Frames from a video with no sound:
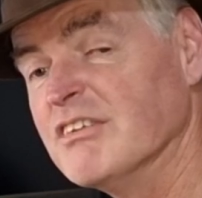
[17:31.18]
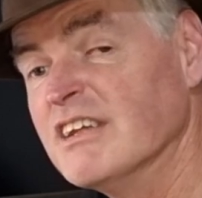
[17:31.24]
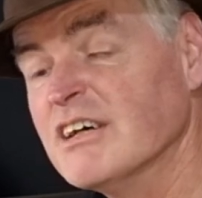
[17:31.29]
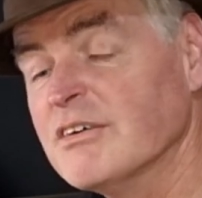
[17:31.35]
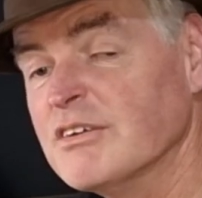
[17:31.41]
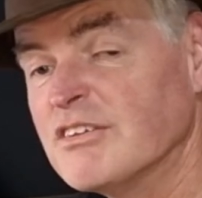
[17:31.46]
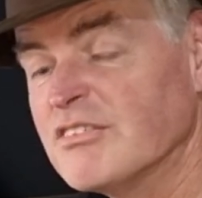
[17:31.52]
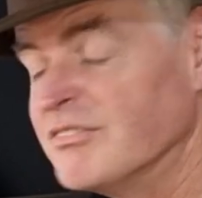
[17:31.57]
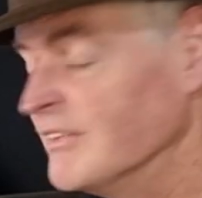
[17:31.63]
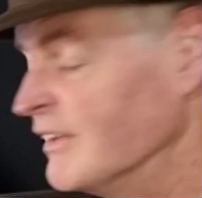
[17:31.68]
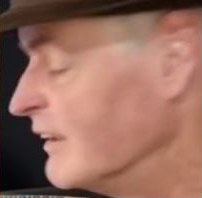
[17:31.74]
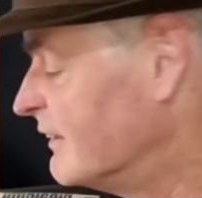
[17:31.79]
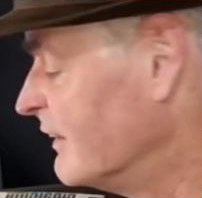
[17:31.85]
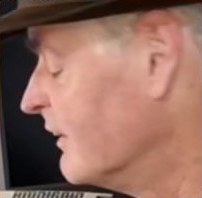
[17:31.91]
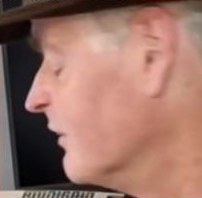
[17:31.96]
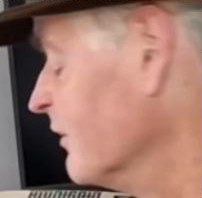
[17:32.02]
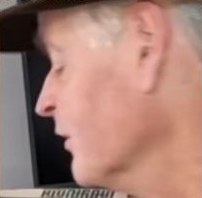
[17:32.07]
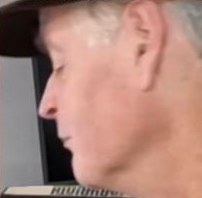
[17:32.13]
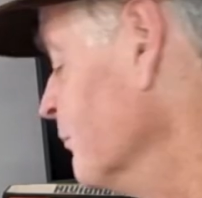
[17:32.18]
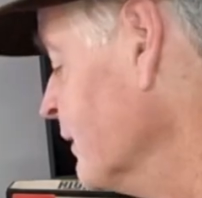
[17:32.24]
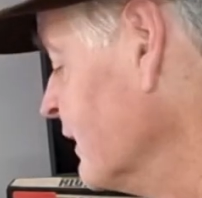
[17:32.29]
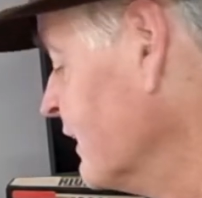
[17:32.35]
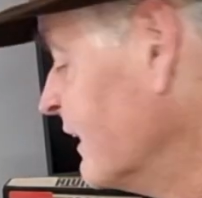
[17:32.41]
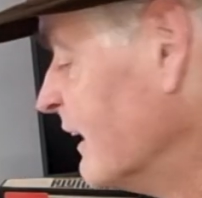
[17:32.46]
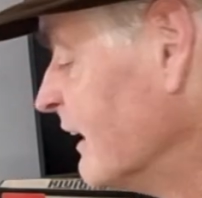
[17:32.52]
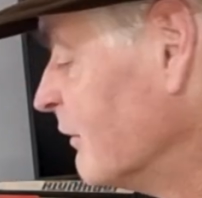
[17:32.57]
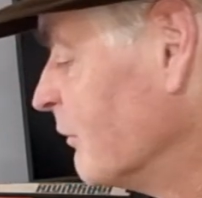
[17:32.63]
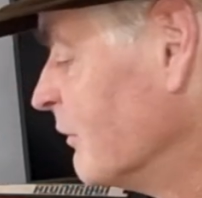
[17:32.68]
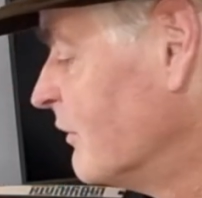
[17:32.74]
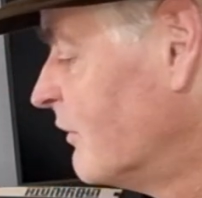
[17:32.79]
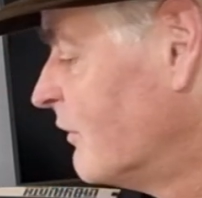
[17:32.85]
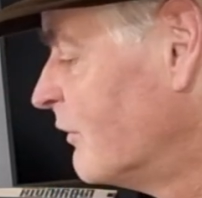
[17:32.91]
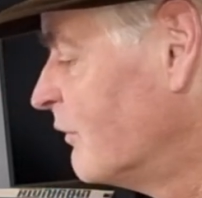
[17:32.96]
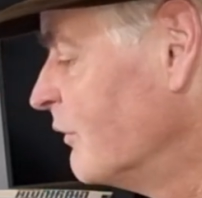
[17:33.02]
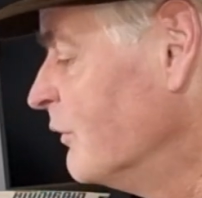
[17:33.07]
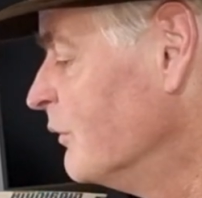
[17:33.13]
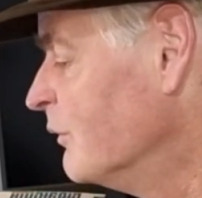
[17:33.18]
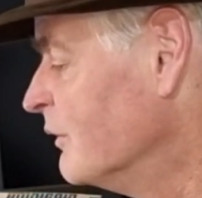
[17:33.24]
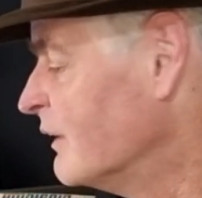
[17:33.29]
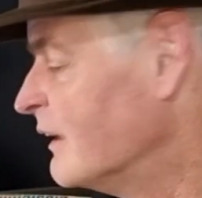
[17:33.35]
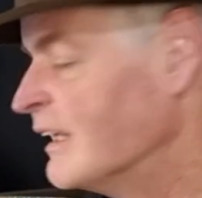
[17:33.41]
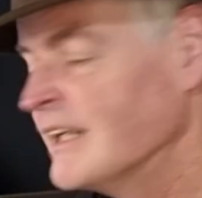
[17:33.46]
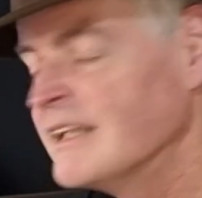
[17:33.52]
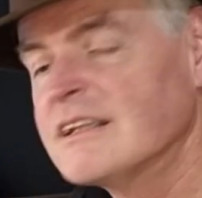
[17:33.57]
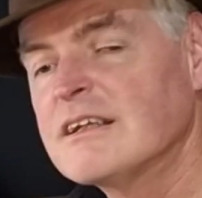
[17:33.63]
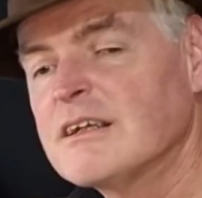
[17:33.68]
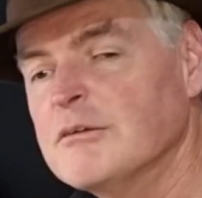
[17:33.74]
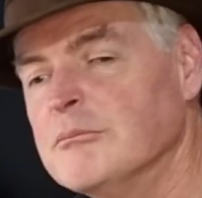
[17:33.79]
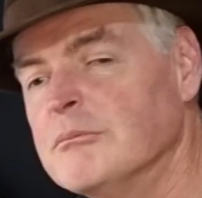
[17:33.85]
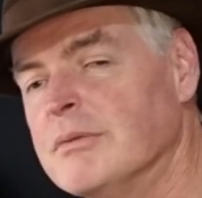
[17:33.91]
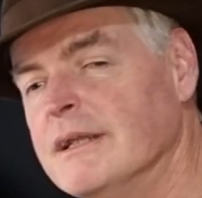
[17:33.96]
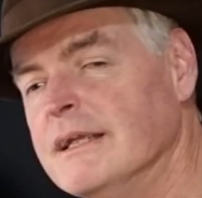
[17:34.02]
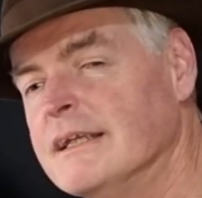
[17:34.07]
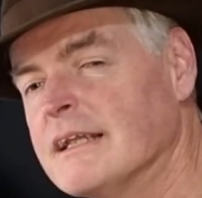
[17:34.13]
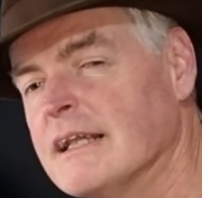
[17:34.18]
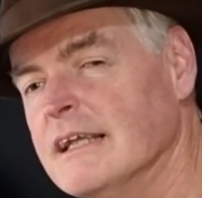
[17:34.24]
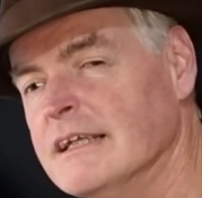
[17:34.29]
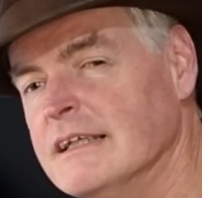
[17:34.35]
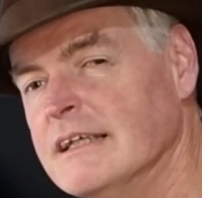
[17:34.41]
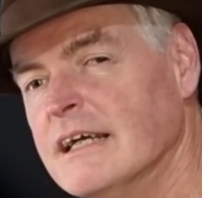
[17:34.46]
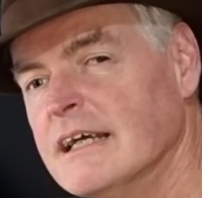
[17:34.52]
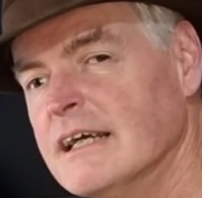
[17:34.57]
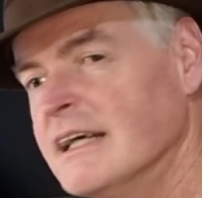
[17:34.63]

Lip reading: though it's 32-bit, it would soon get completely